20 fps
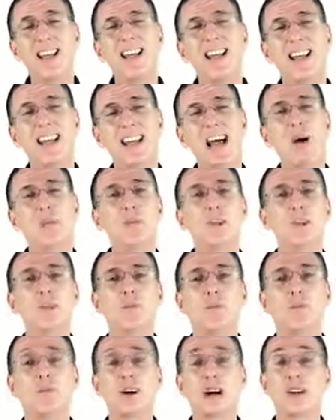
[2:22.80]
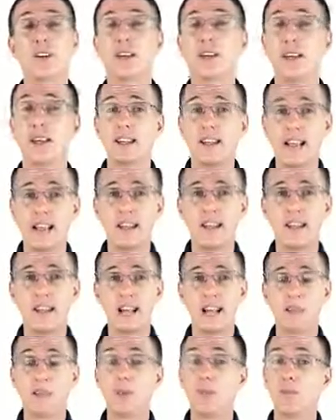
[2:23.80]
And now we can move on to the next
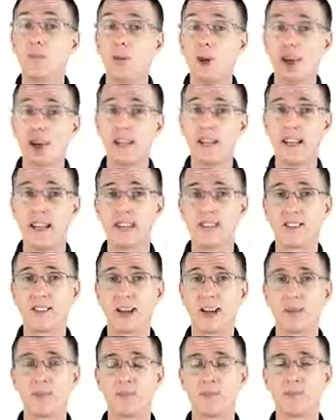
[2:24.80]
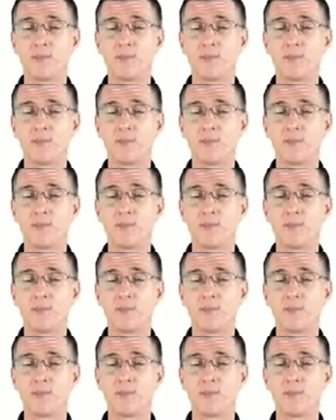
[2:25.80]
step, broadcasting.